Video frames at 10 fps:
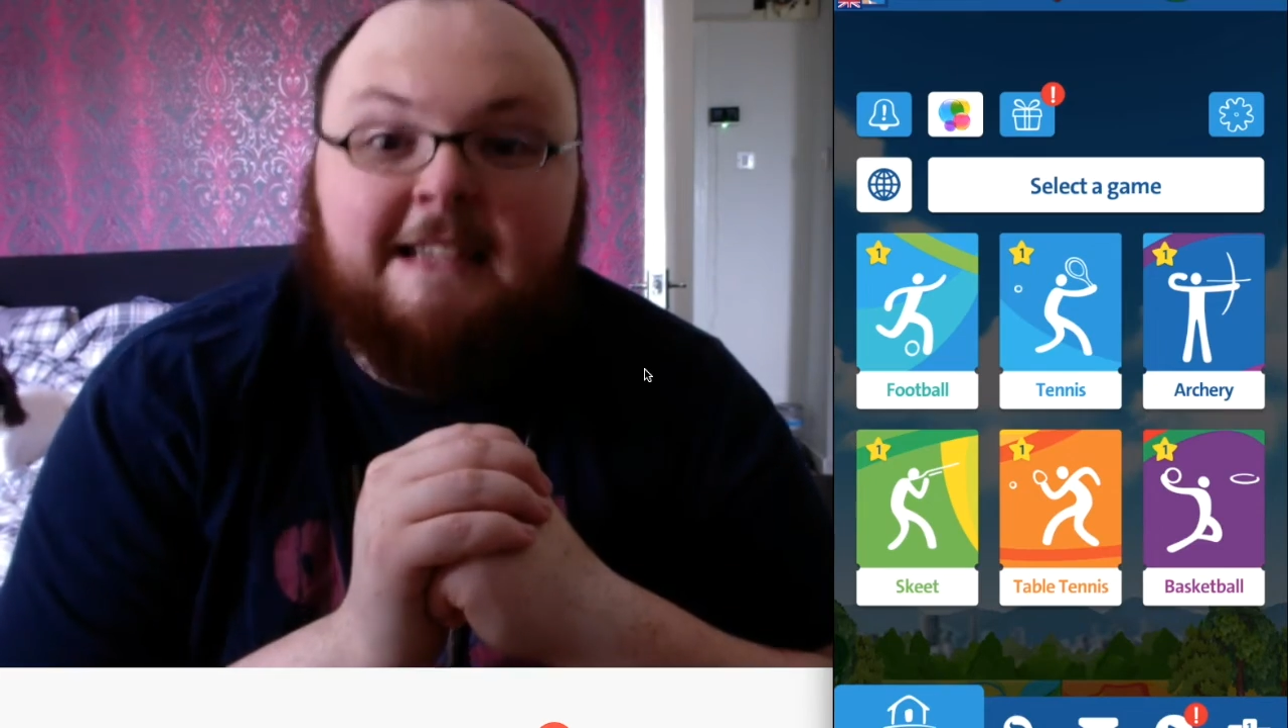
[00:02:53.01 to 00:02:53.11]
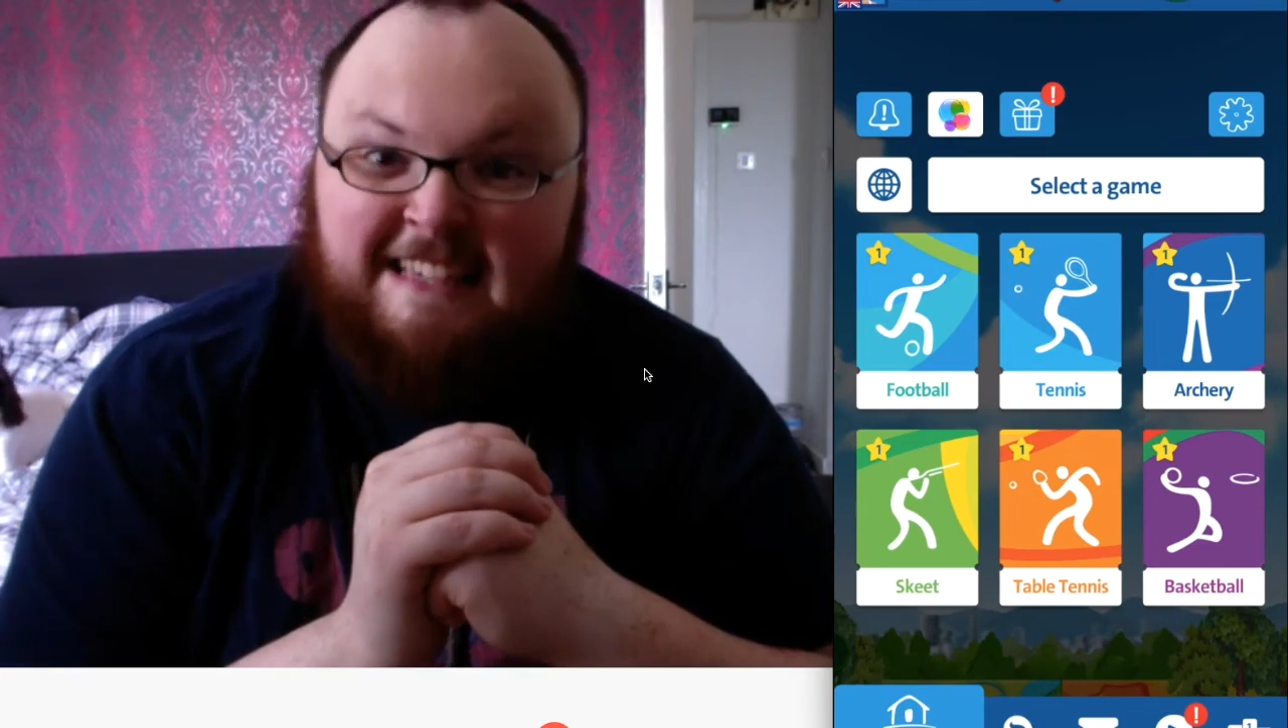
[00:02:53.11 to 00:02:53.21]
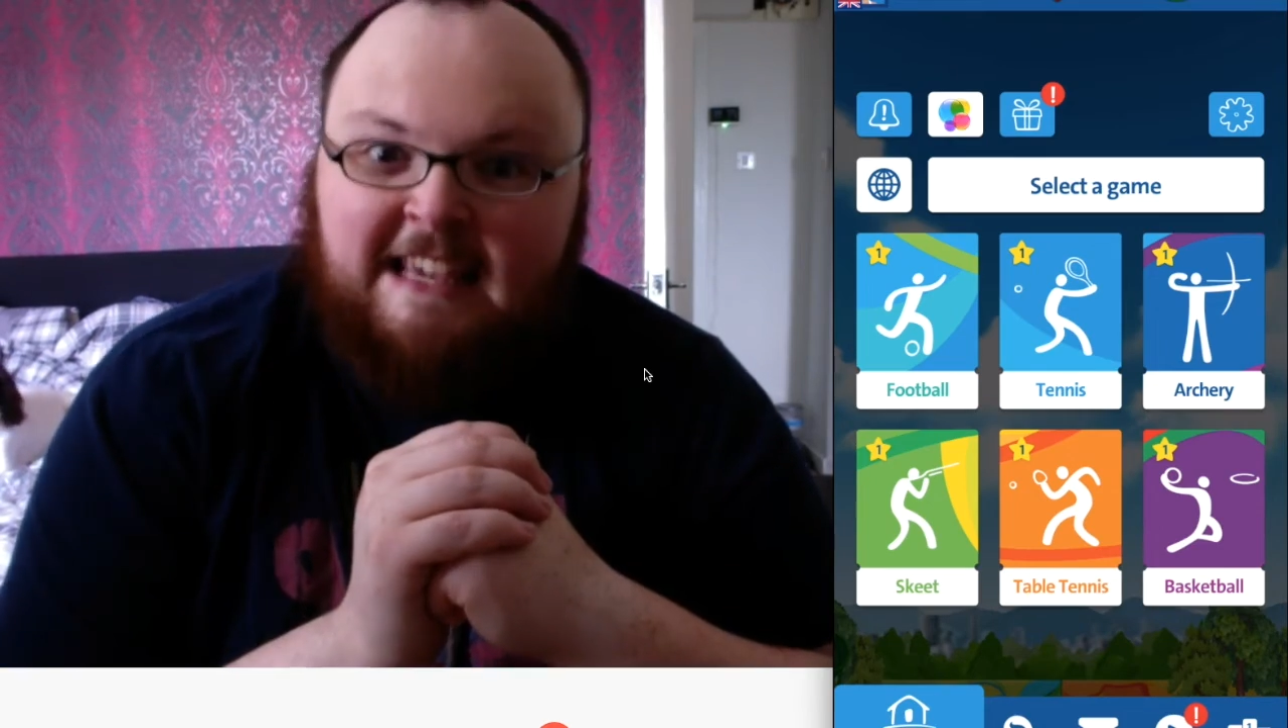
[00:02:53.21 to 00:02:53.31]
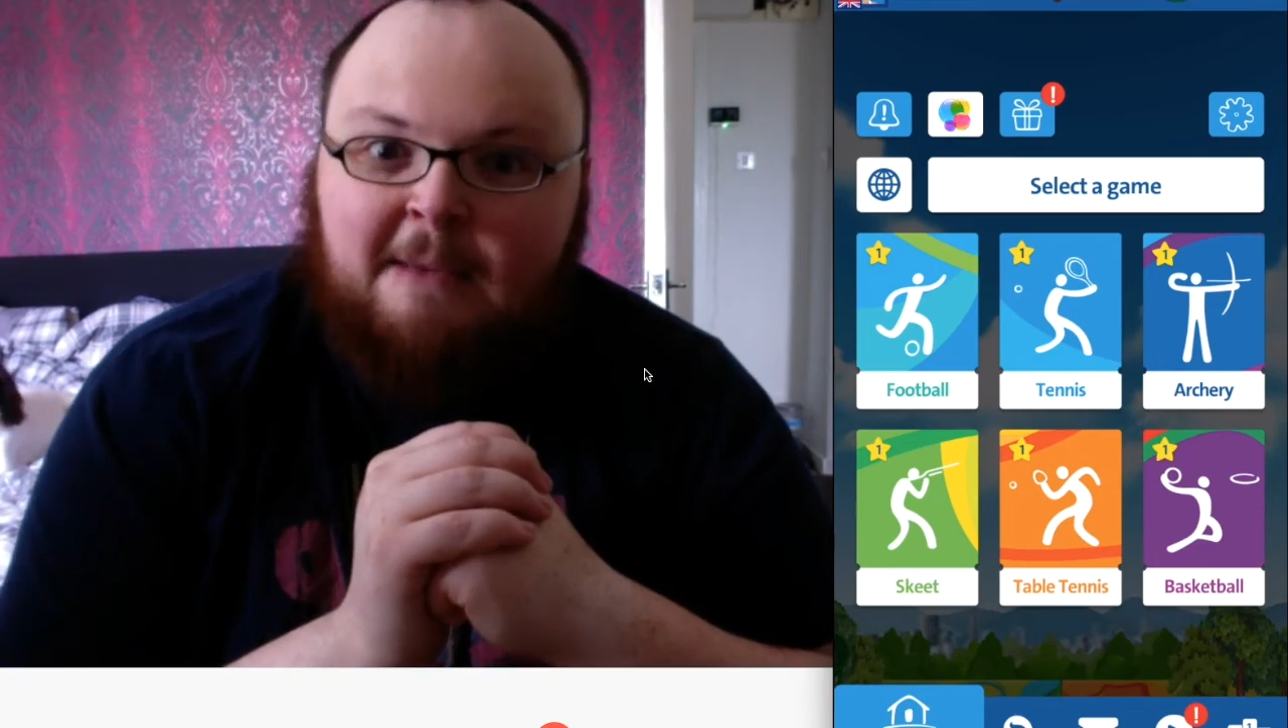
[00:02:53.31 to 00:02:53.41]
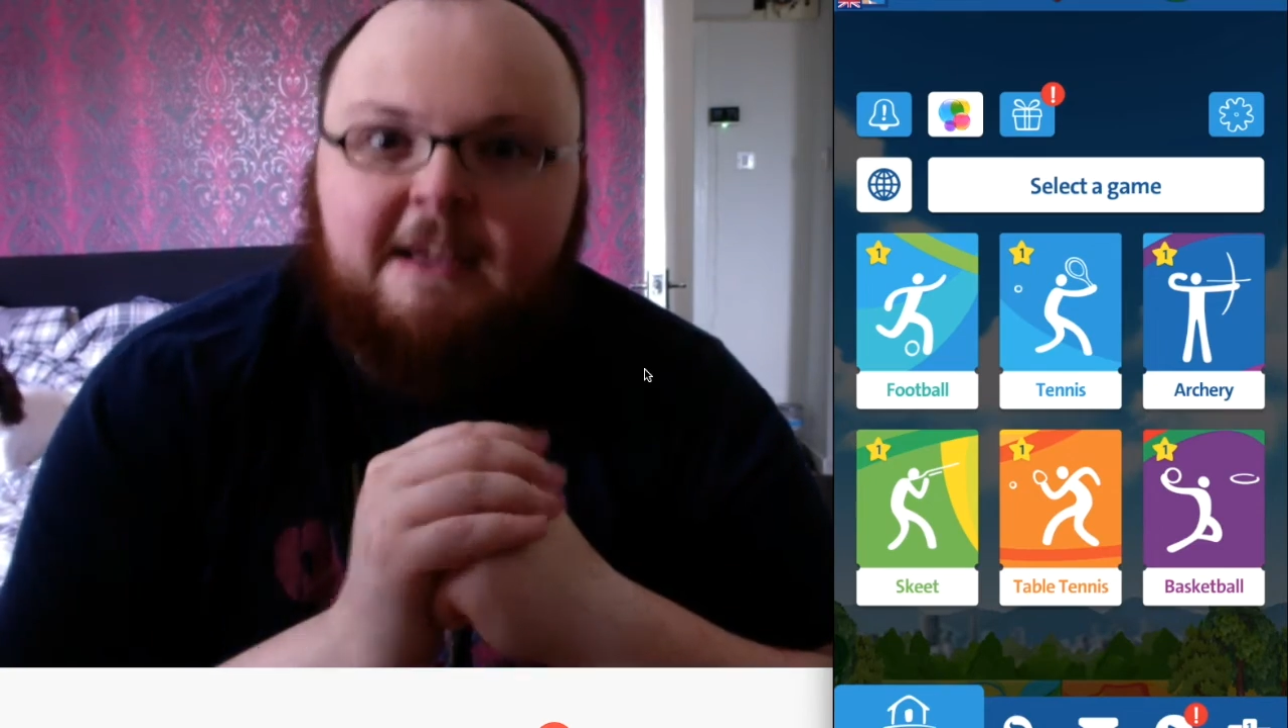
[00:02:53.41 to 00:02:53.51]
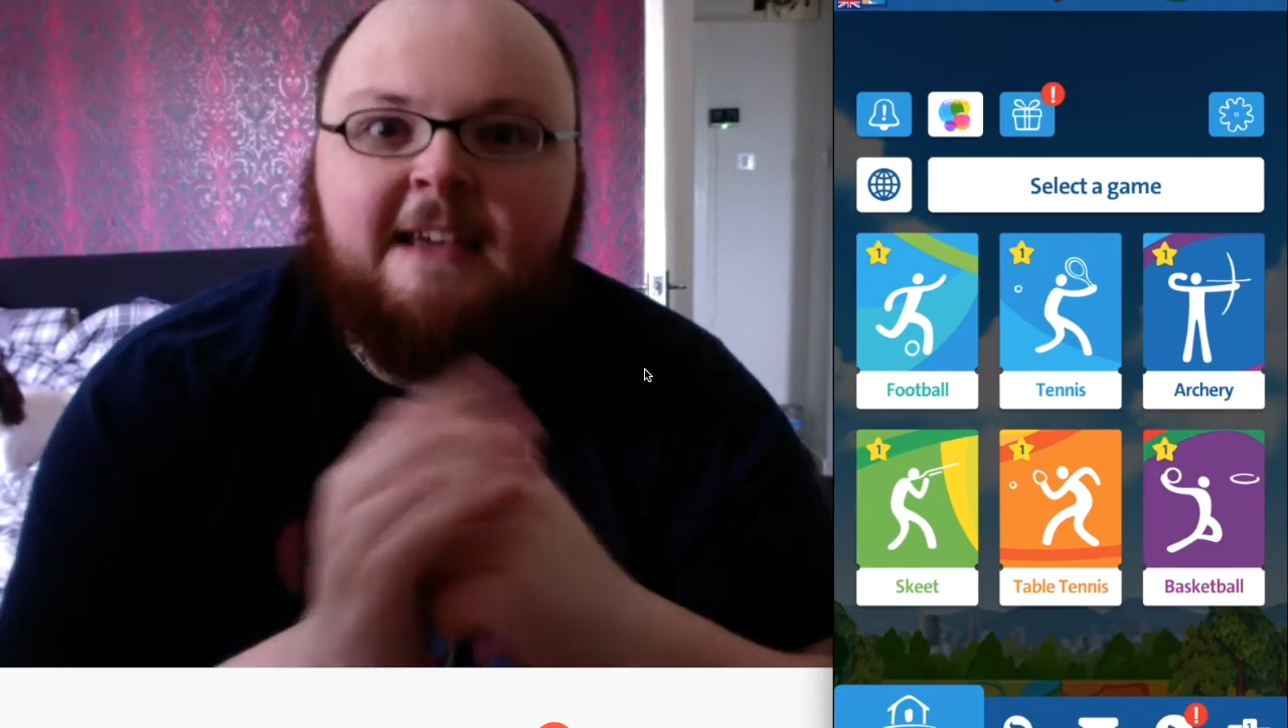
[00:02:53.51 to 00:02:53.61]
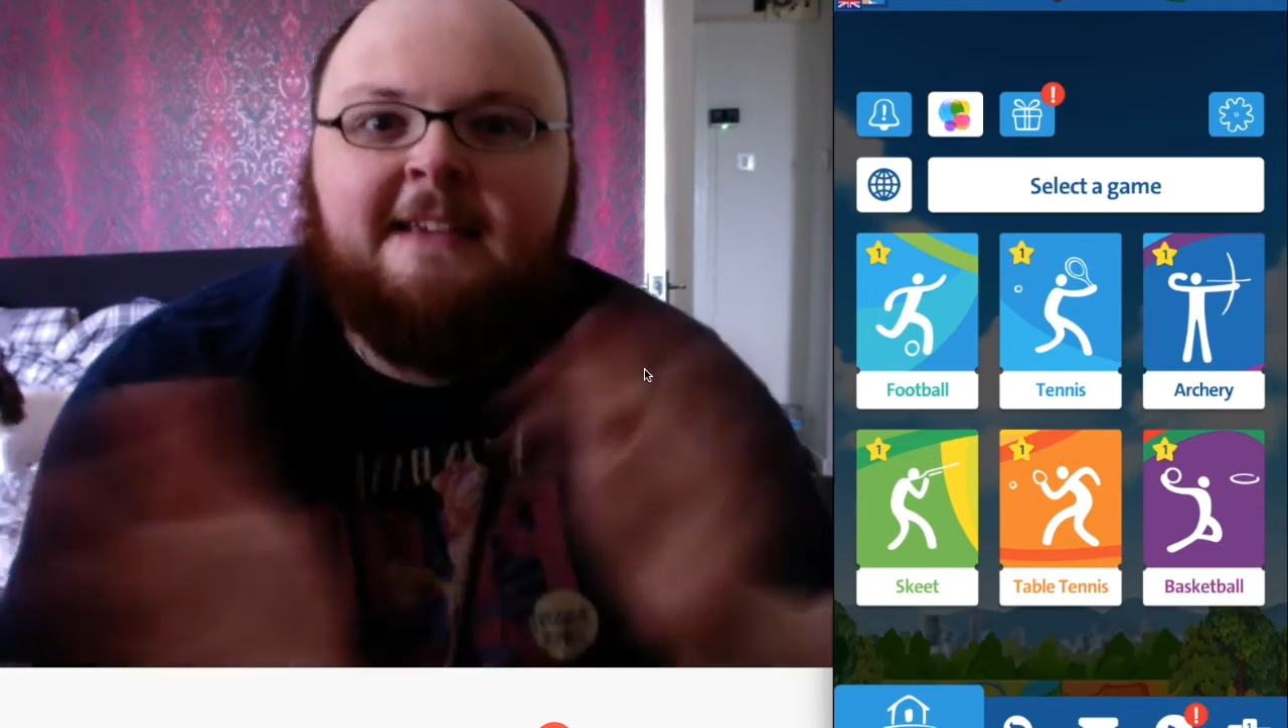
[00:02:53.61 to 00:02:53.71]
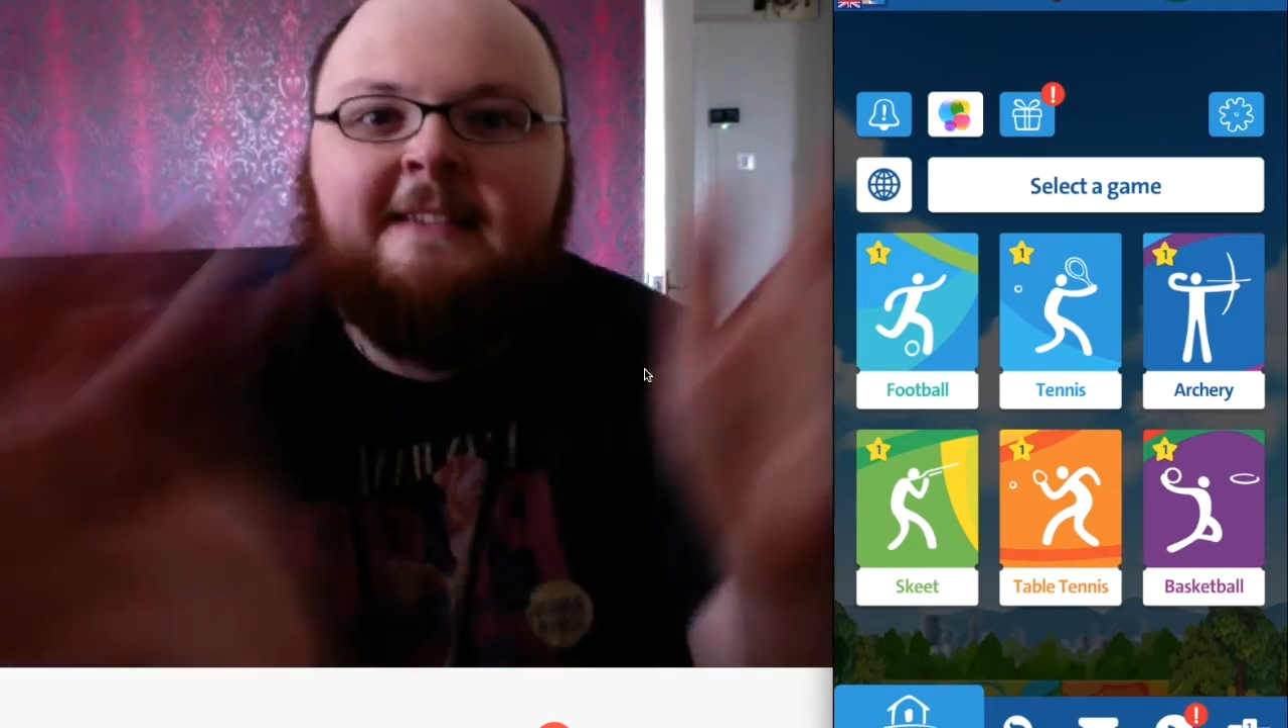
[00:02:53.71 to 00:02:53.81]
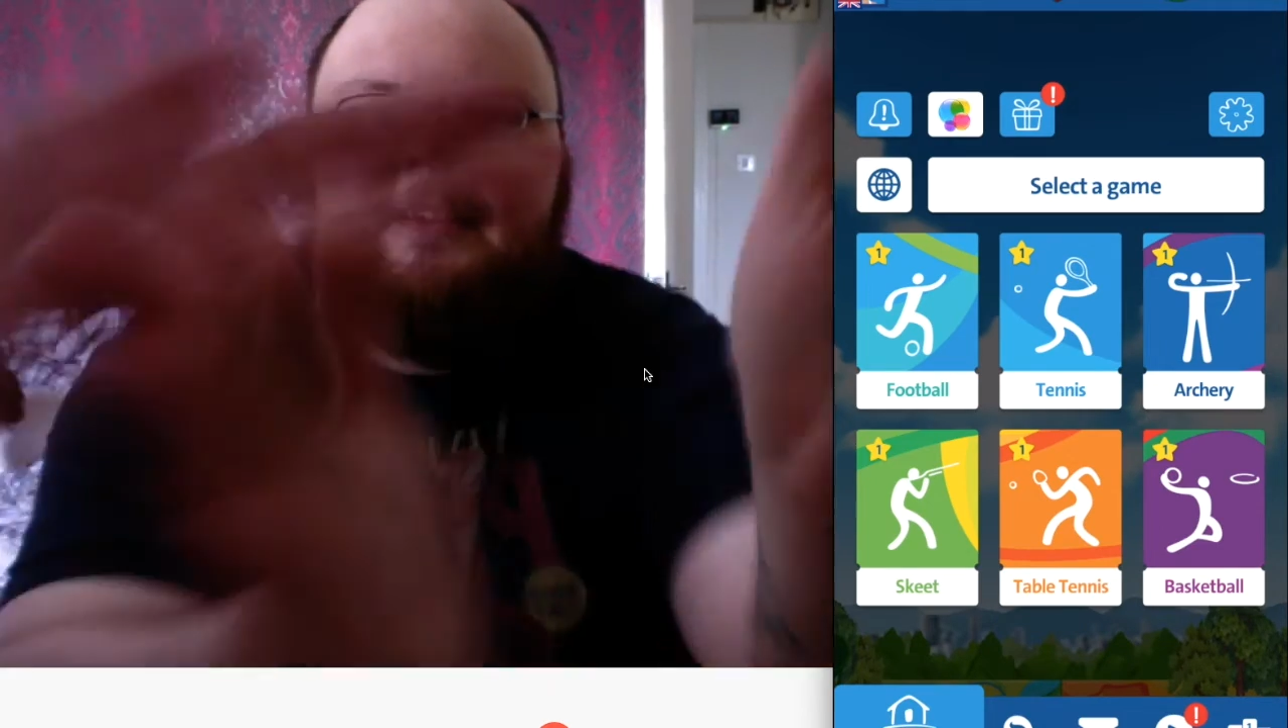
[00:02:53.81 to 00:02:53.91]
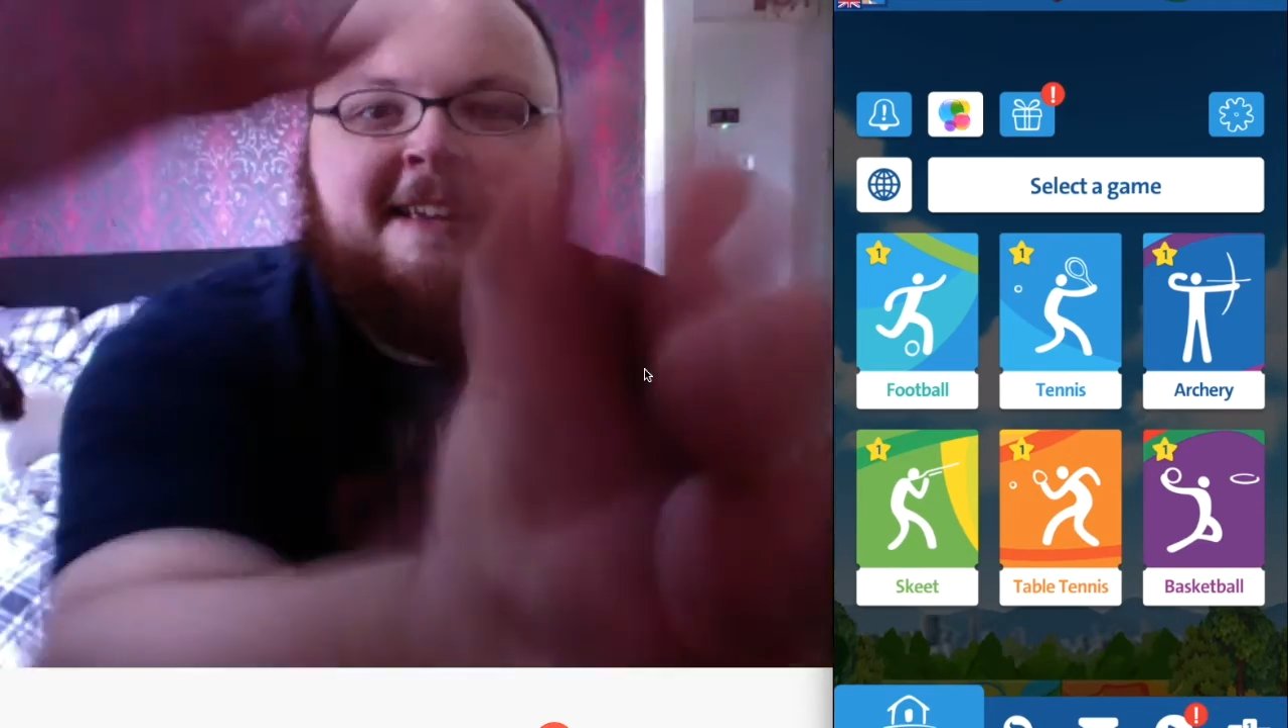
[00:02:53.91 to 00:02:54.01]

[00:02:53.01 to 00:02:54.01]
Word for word: keep geeking.